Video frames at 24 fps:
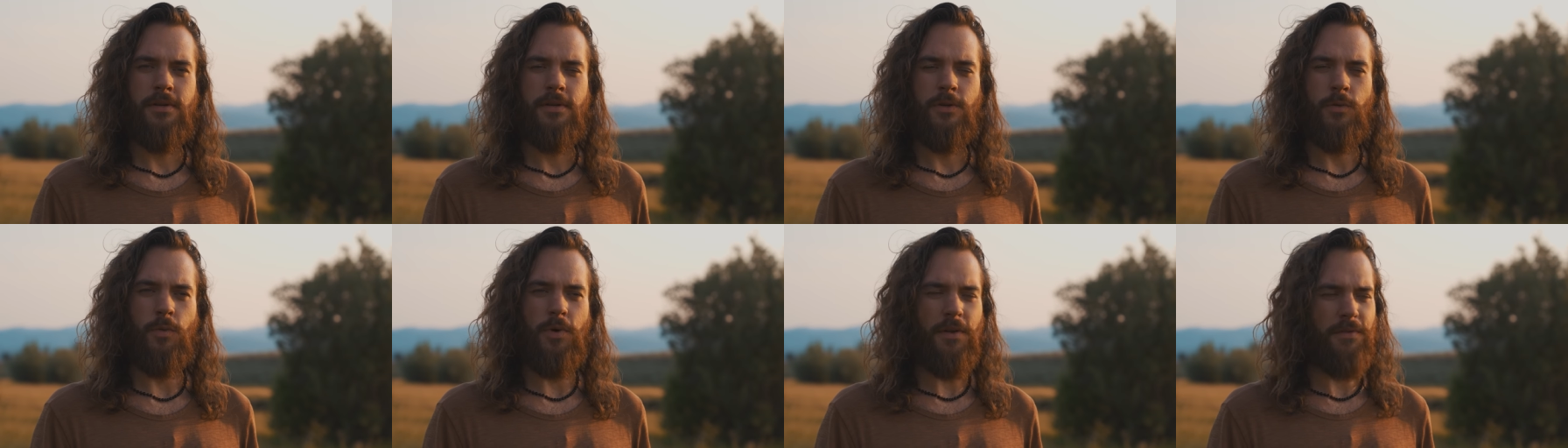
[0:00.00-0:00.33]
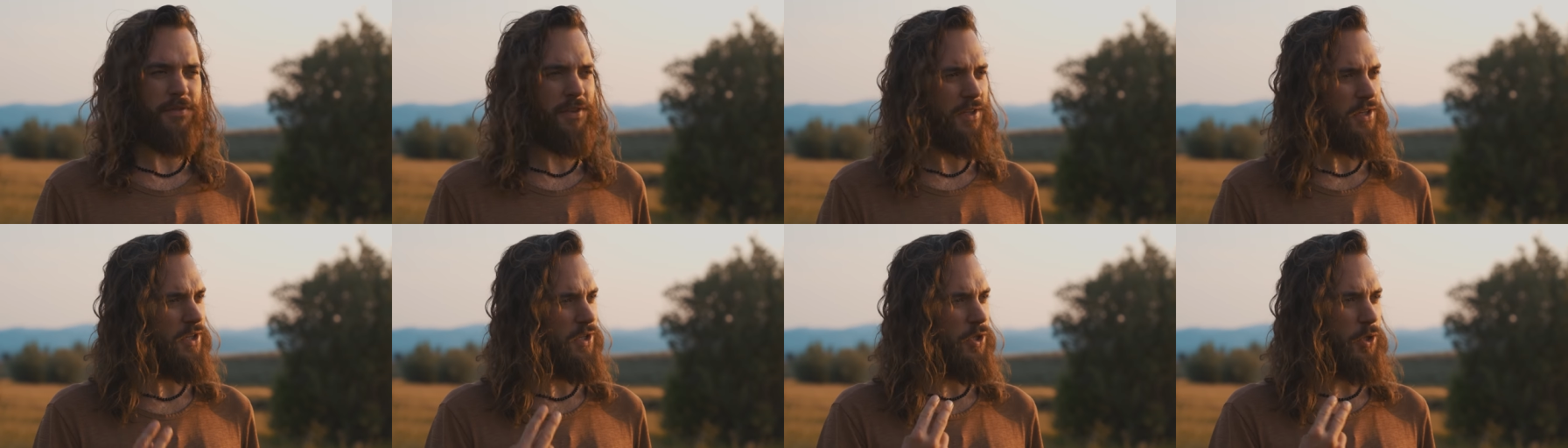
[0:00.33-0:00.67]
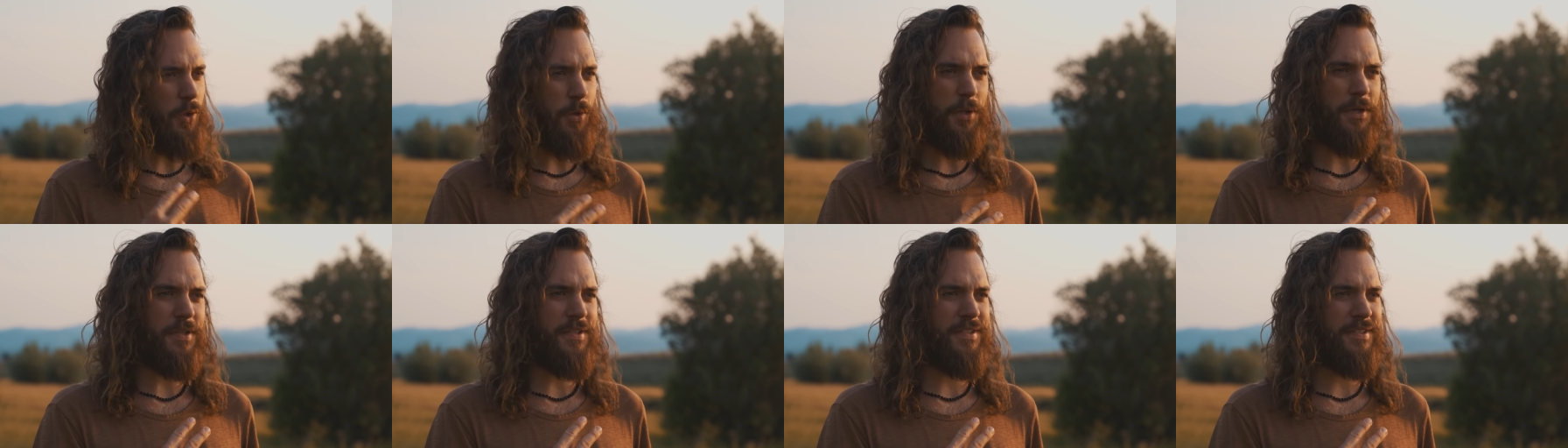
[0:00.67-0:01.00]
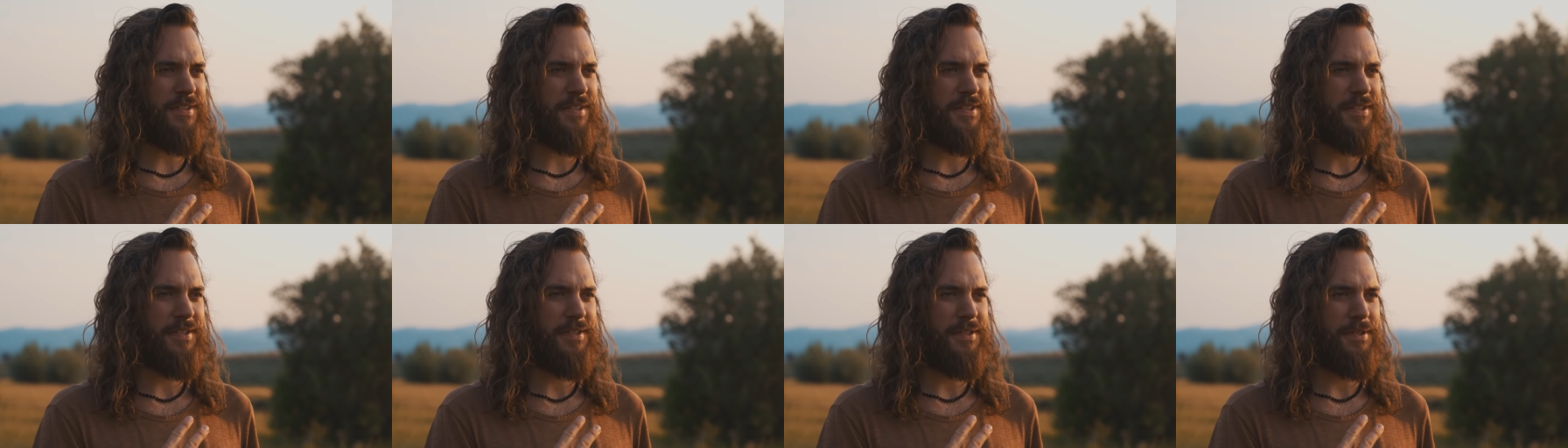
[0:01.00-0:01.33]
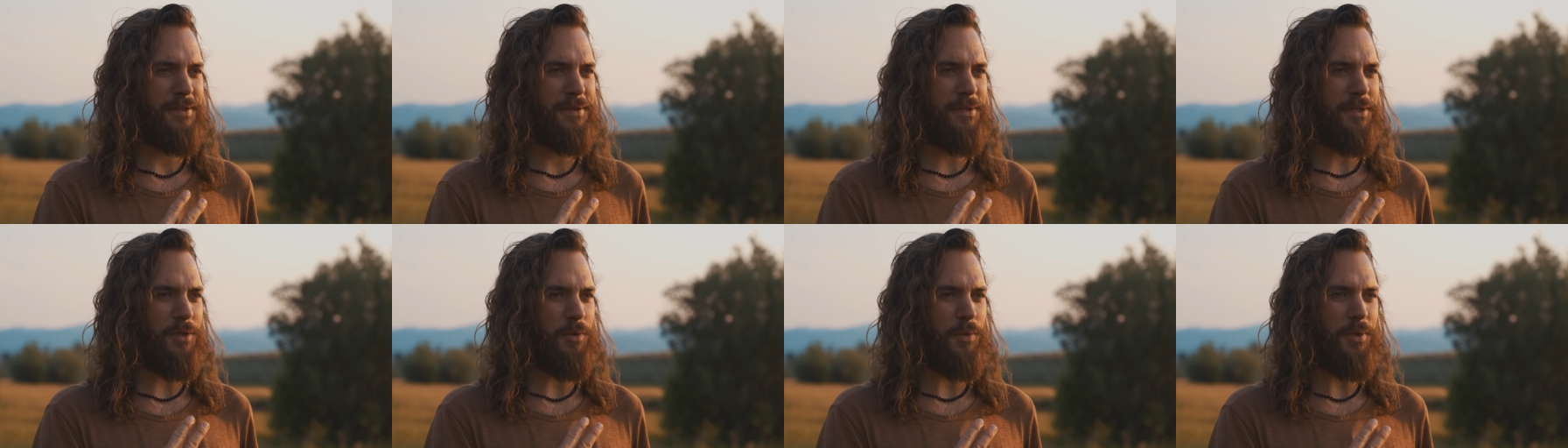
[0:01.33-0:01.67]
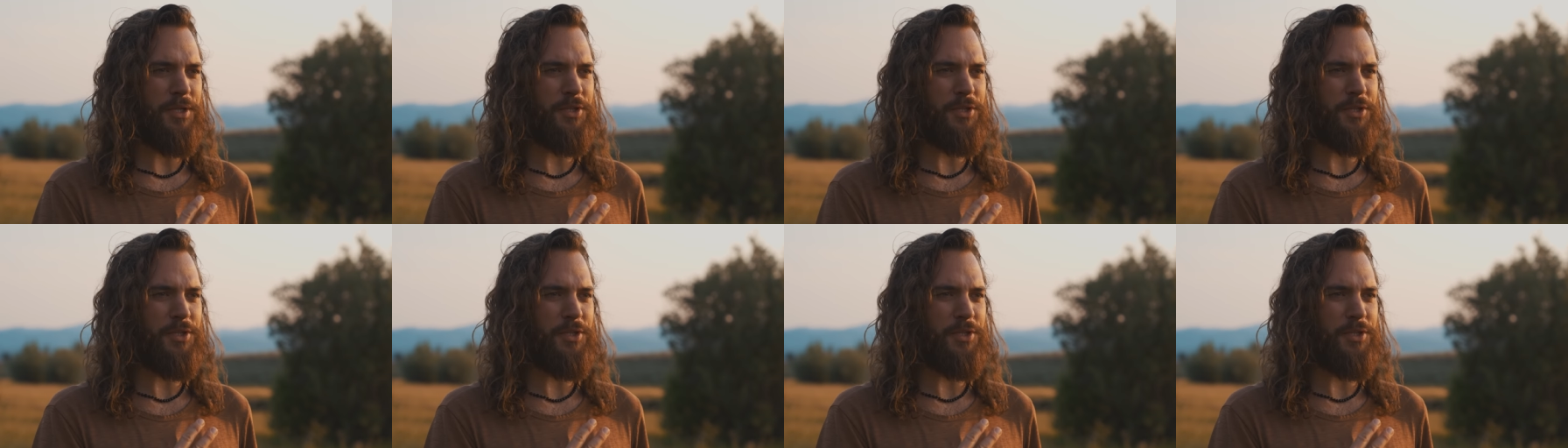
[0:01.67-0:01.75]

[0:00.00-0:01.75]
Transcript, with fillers: one of the cutest little